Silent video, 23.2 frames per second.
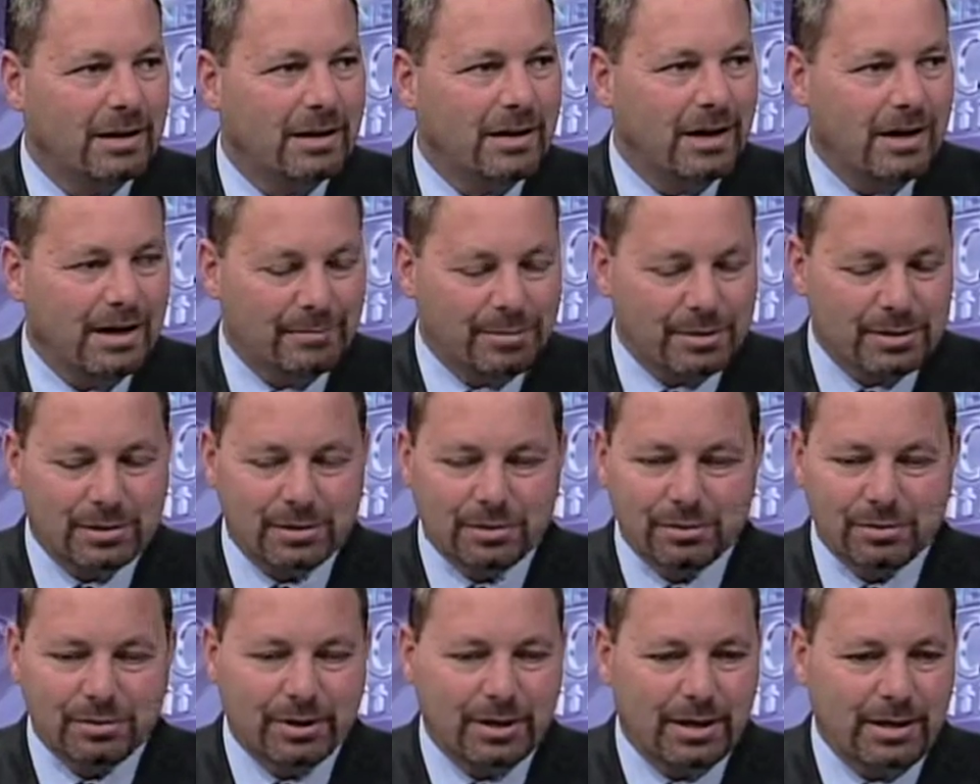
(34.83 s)

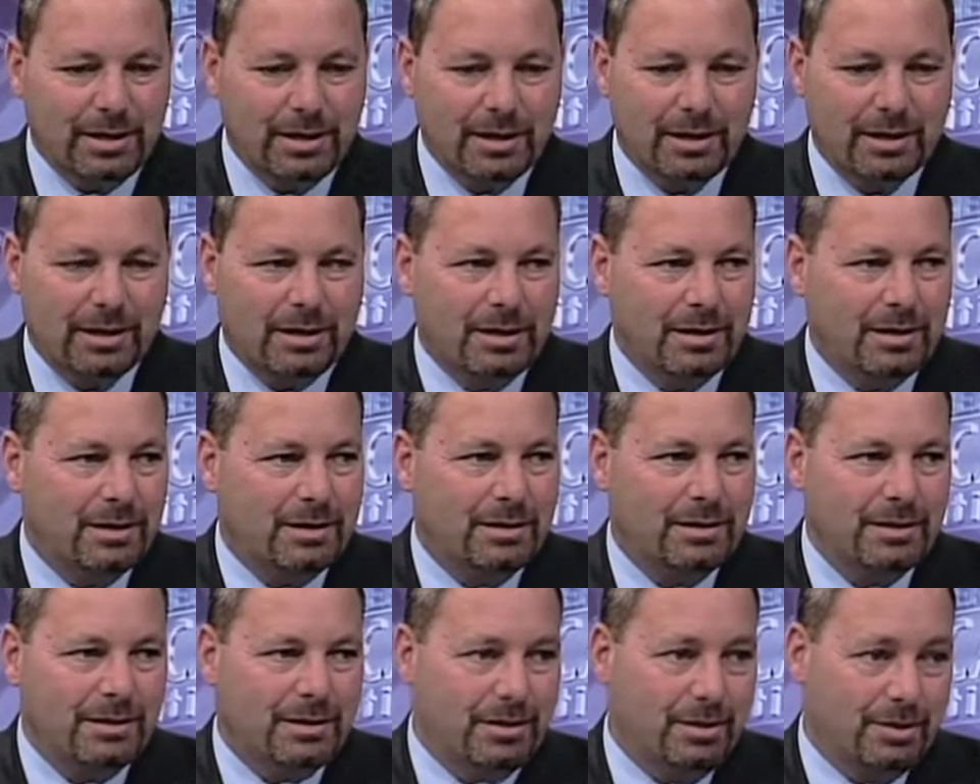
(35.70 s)
Absolutely. Uh,
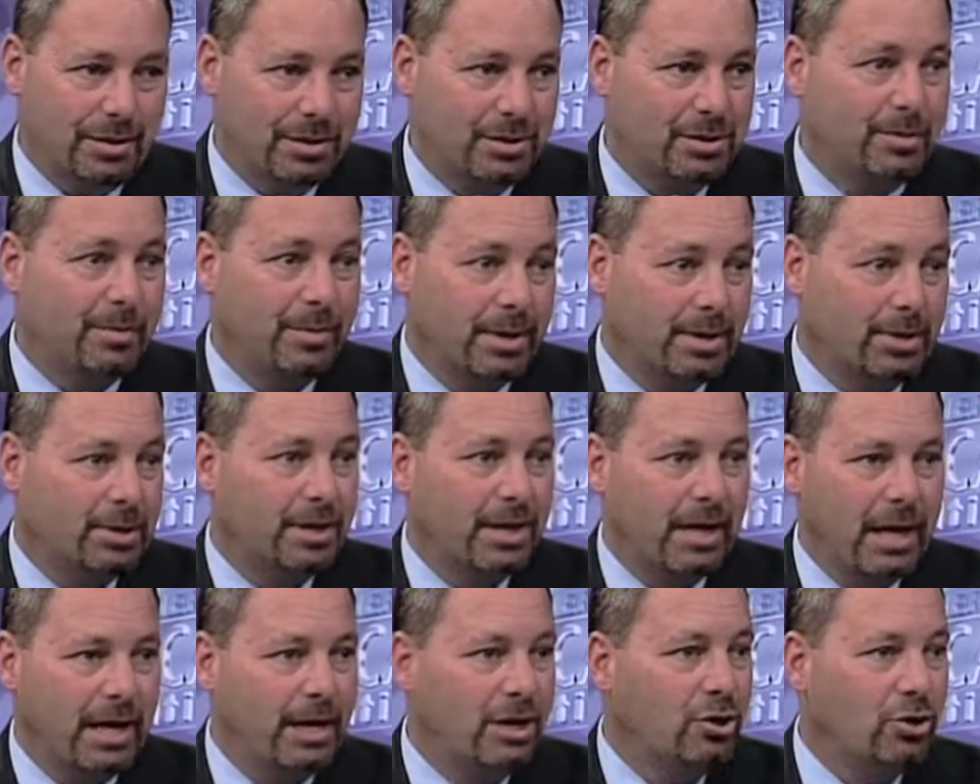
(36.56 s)
you know, as you mentioned,
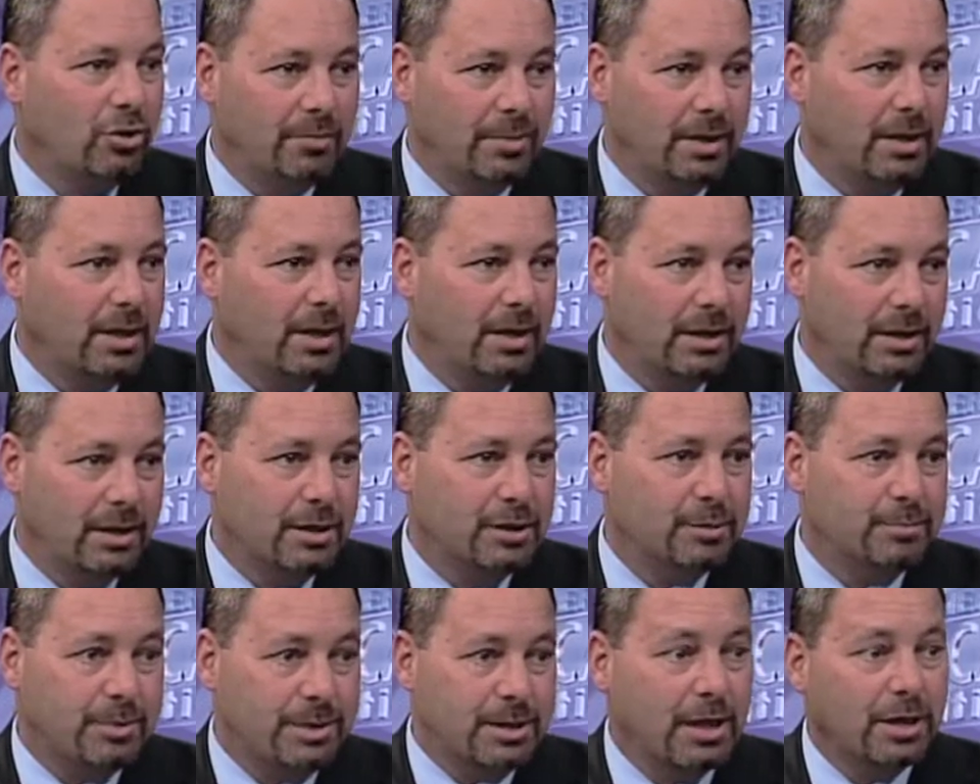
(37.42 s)
the AQMD is
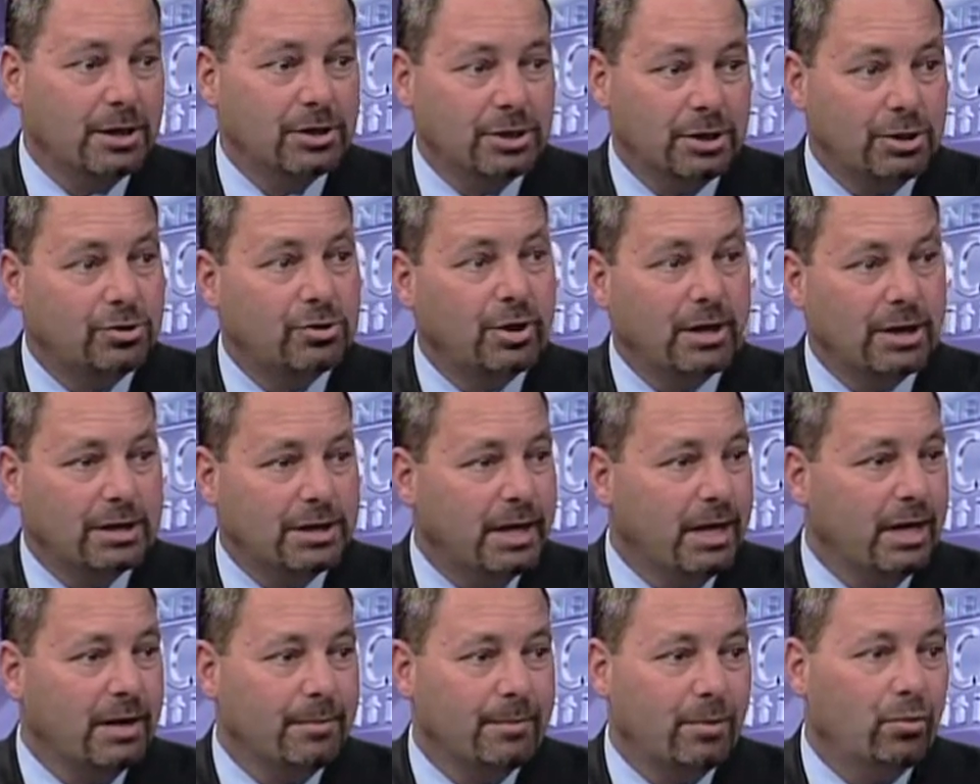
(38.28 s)
potentially trying to
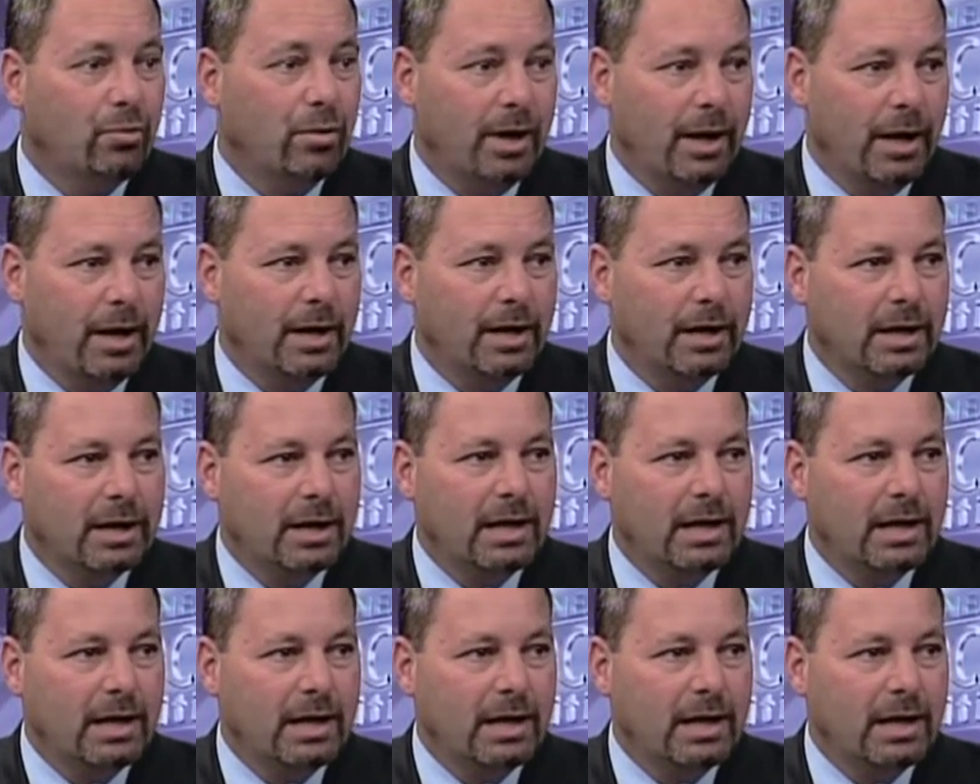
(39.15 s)
take them away,